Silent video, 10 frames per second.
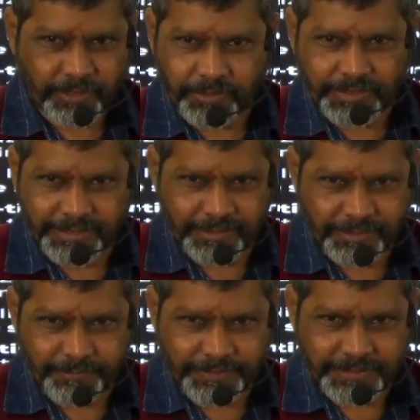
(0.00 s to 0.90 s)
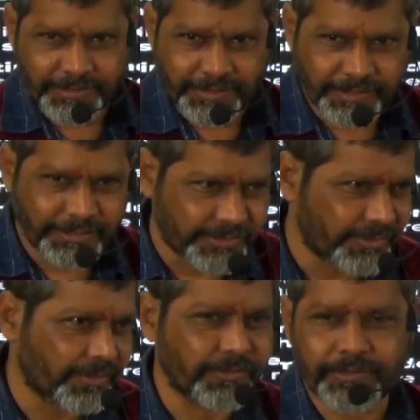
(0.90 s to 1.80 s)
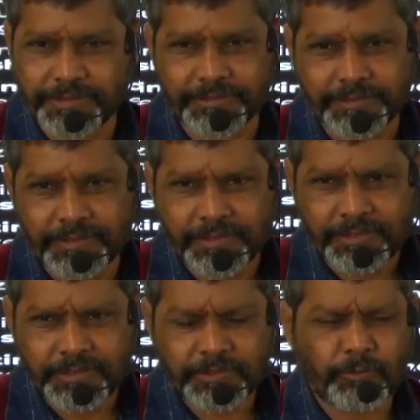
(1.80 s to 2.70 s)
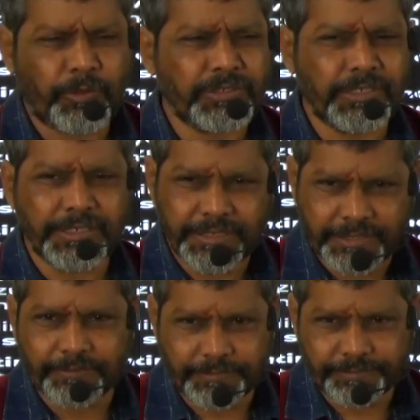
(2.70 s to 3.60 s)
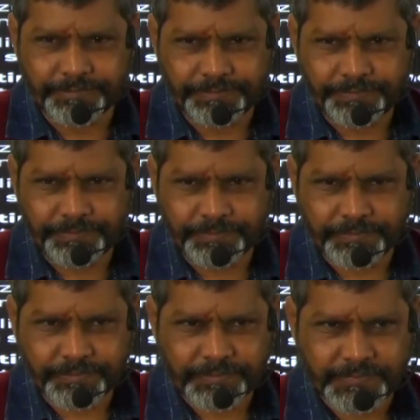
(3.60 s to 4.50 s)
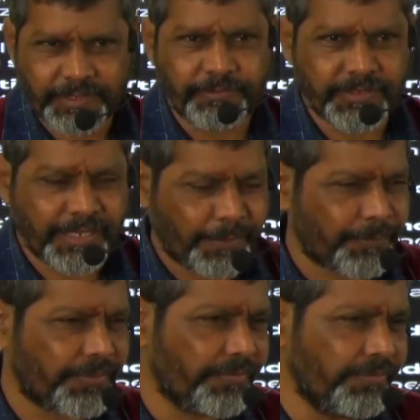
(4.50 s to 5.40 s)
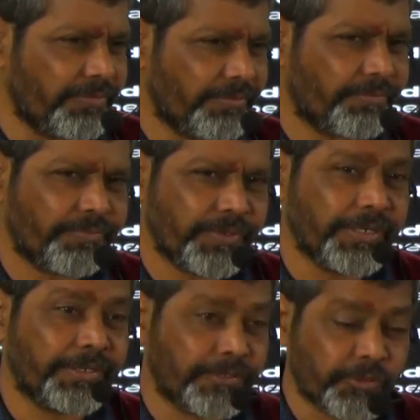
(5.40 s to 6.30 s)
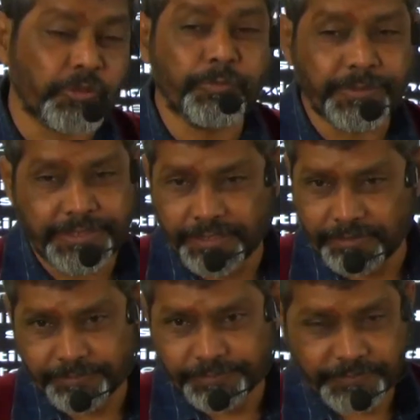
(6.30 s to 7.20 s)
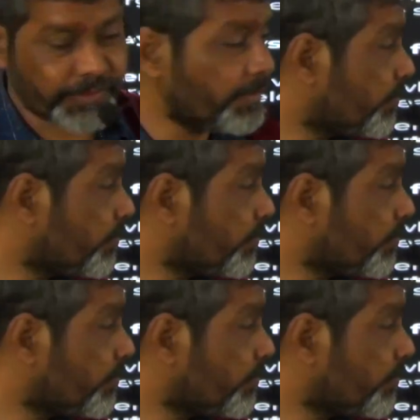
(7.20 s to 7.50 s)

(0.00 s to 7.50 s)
online and everything, at least something. So, what's the need? Even the absence, it should be done. Okay,